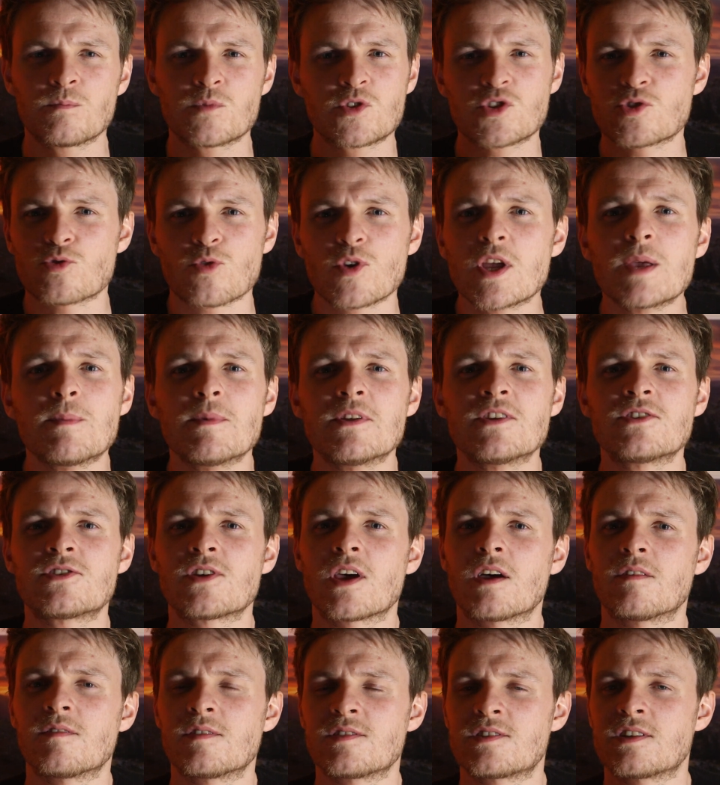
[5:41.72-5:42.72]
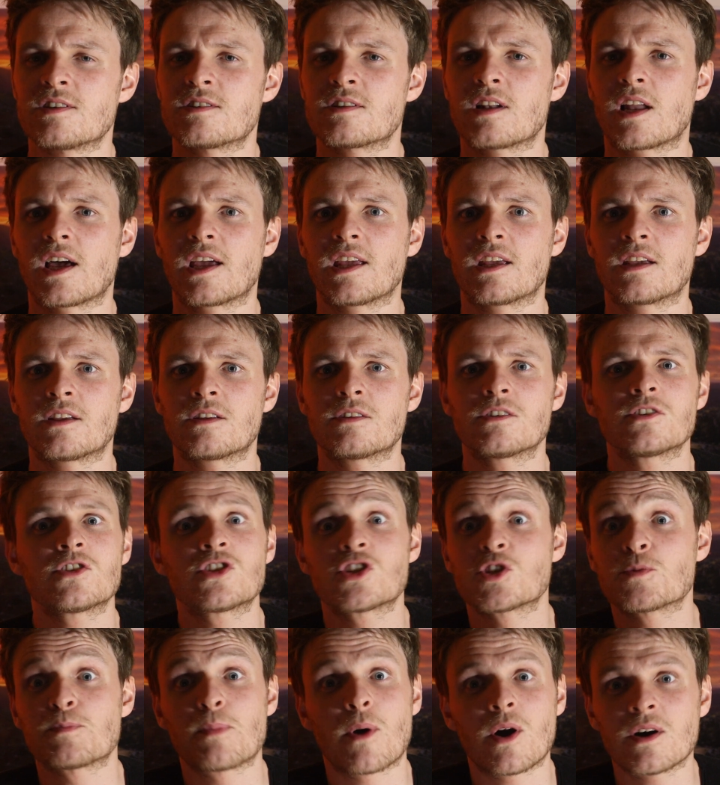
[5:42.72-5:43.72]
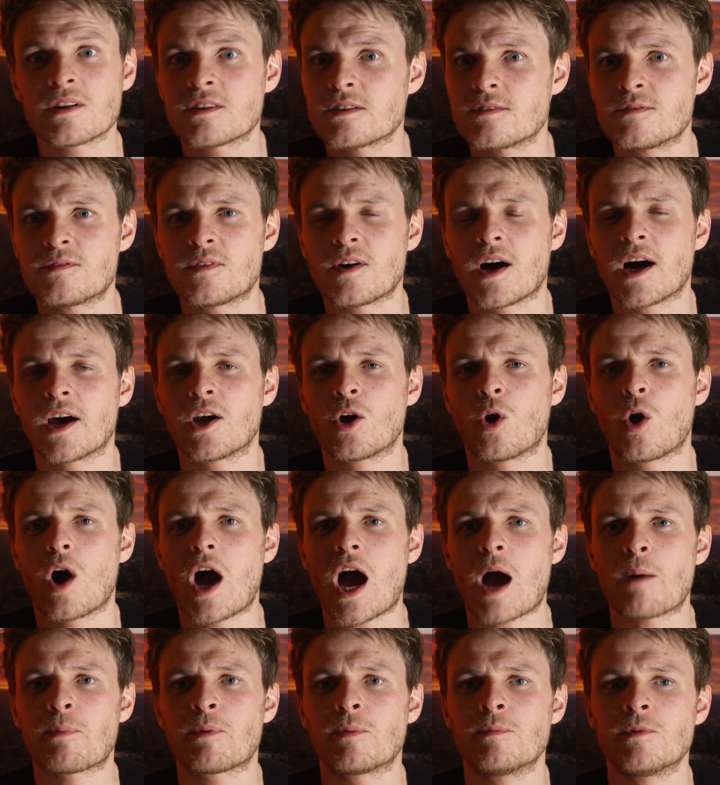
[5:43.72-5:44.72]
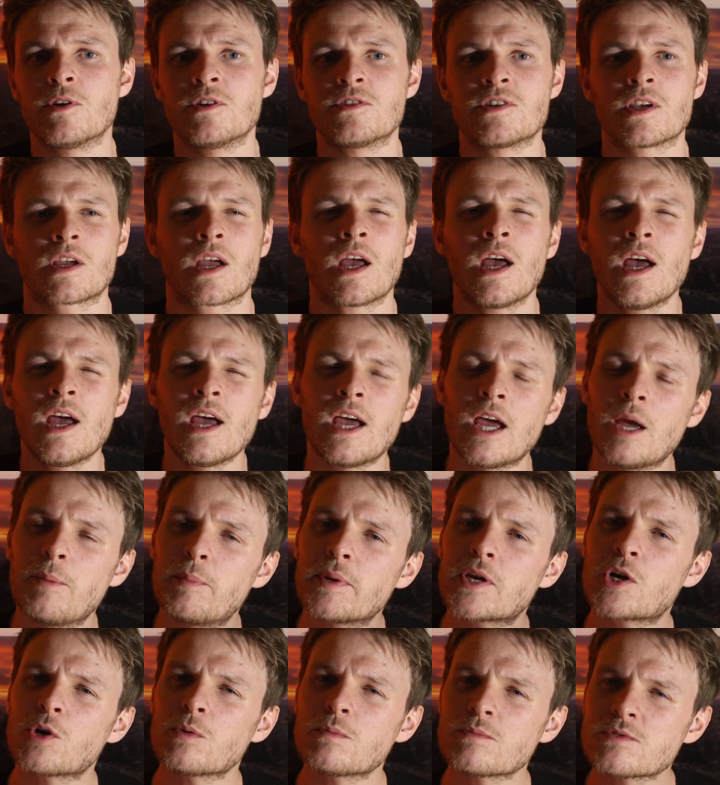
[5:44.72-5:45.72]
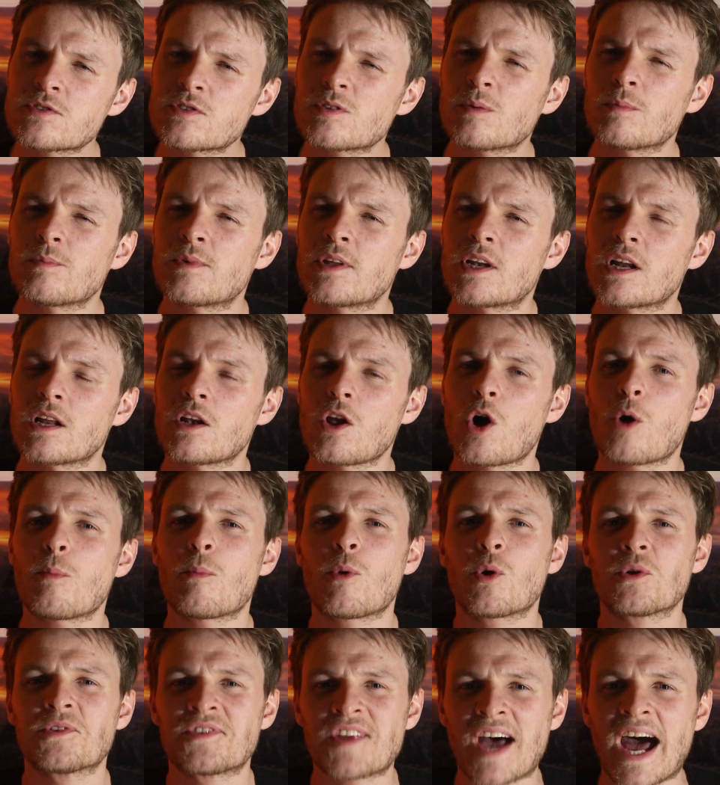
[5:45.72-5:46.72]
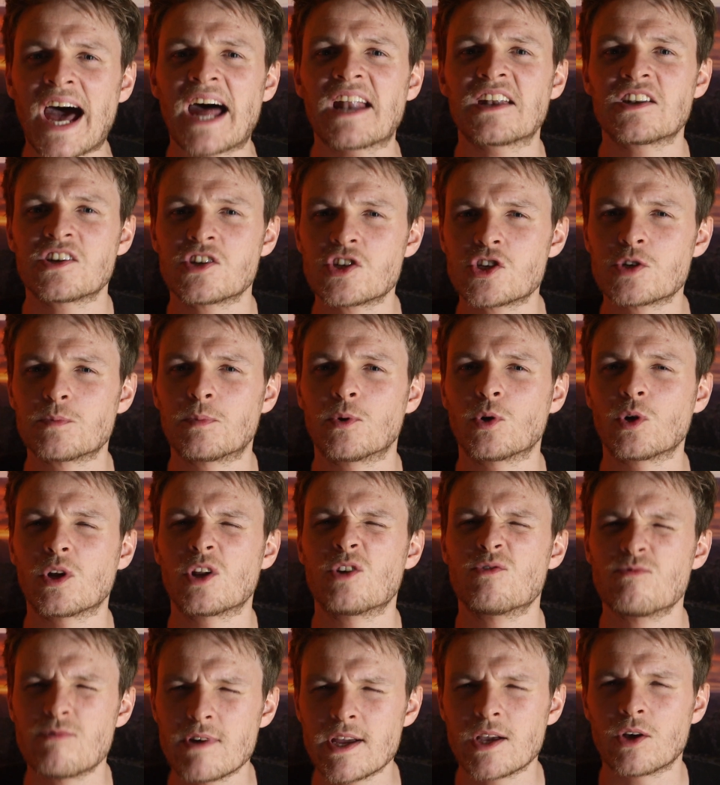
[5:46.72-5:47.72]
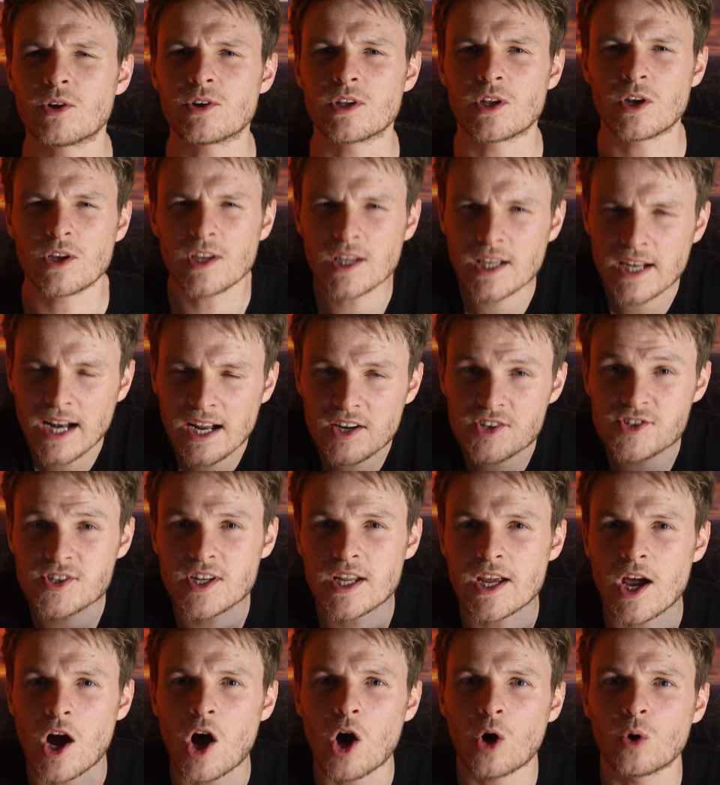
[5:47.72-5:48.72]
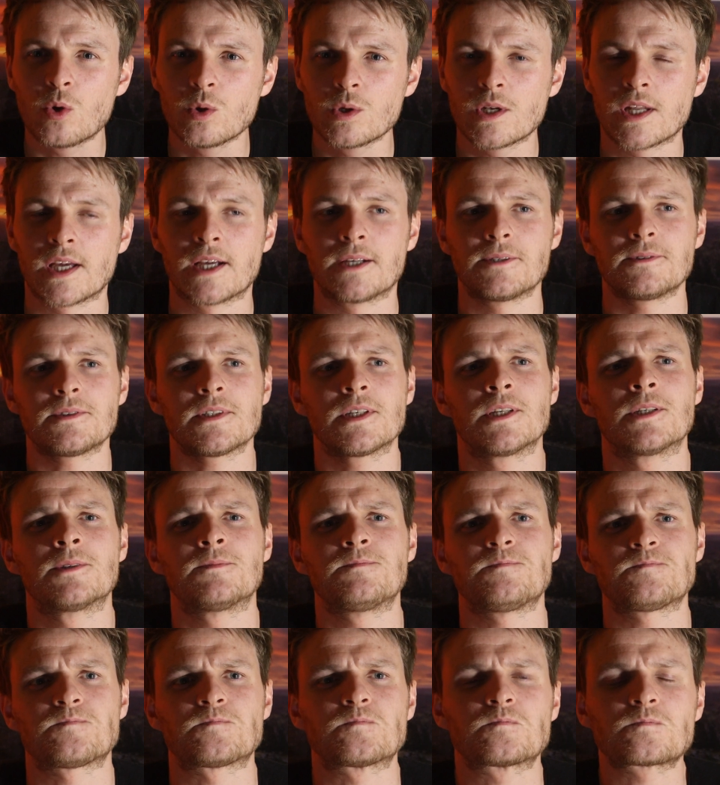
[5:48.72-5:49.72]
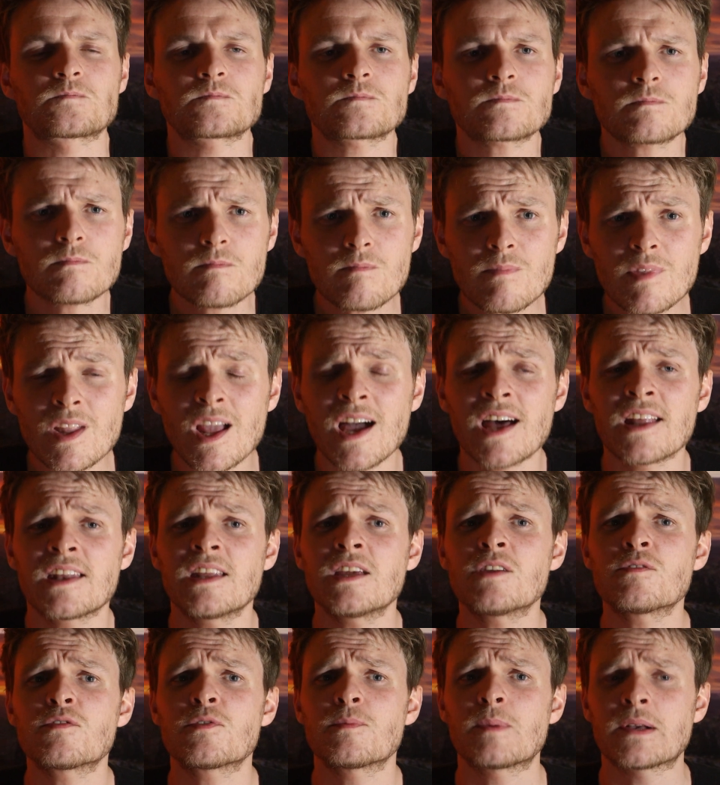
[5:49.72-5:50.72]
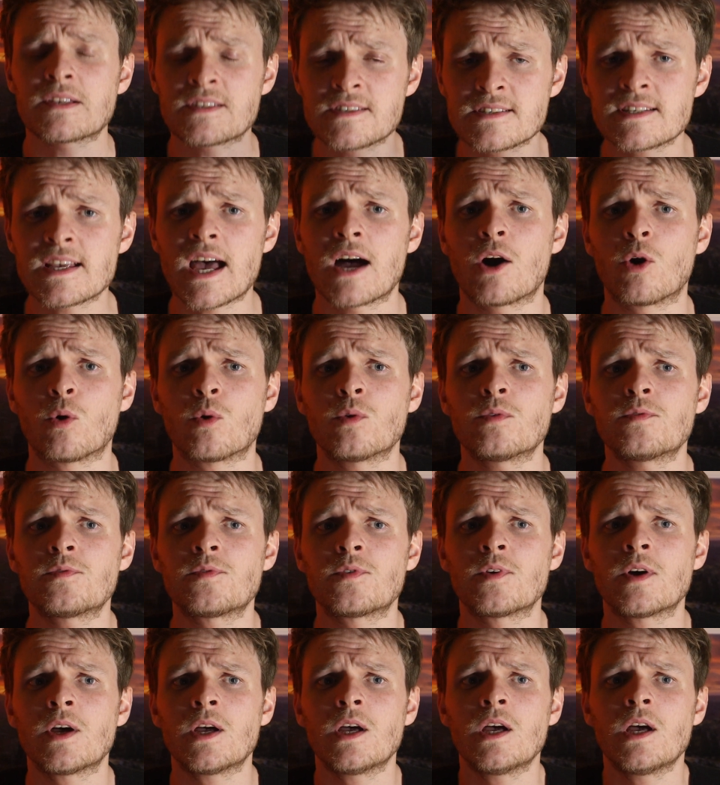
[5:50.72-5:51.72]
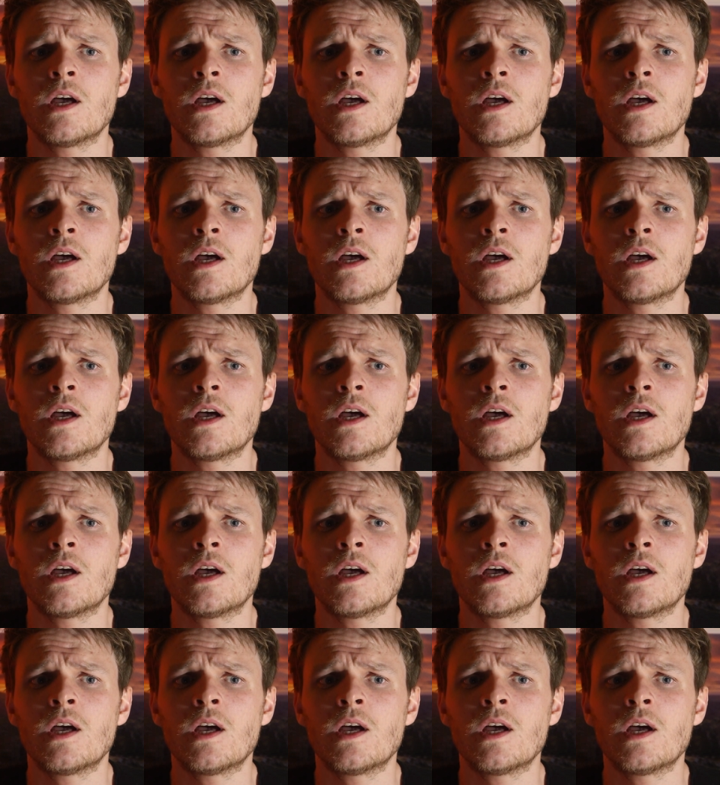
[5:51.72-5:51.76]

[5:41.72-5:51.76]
streaming services like Spotify or Apple Music, it becomes something a lot more tangible and real. You know, you can actually hold it. And I think for myself,